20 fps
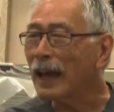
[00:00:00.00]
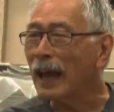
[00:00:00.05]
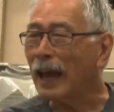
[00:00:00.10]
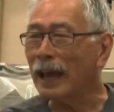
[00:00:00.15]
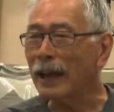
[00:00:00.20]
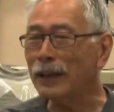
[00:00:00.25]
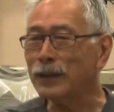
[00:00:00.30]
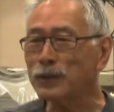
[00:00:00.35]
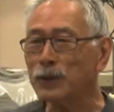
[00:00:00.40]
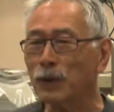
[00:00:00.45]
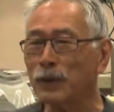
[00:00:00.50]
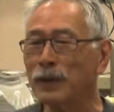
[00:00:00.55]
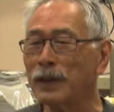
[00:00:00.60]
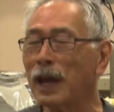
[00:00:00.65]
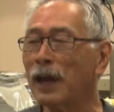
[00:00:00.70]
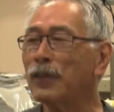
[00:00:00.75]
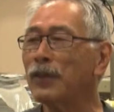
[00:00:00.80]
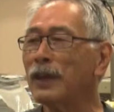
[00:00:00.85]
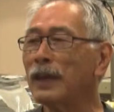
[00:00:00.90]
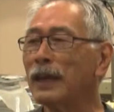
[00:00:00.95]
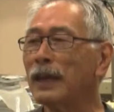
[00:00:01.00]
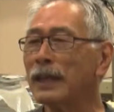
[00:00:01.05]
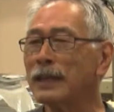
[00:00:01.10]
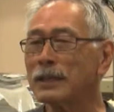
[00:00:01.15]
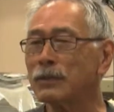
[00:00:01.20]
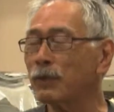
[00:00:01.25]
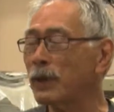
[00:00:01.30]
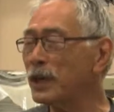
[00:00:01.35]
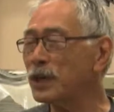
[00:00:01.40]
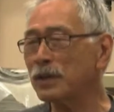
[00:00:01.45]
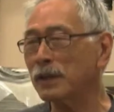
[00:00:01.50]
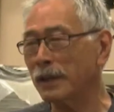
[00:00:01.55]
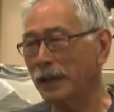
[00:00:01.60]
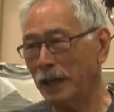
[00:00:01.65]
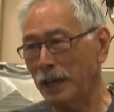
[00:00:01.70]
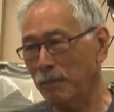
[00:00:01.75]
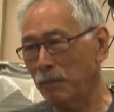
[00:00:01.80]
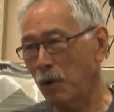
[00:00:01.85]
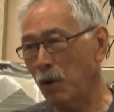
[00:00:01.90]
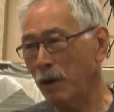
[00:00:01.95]
And so nothing is regional
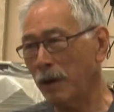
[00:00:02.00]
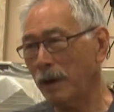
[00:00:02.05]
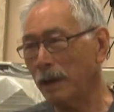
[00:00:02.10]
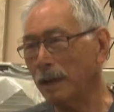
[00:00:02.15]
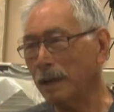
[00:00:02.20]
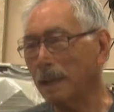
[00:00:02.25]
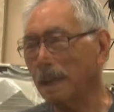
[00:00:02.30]
anymore.